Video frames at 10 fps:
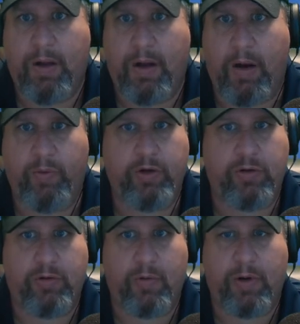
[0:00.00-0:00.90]
I'll read
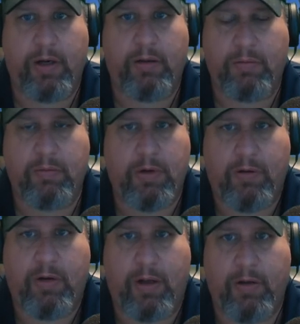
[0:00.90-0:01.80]
your story and you
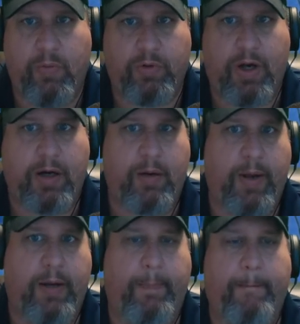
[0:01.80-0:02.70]
can call in. We'll talk about it.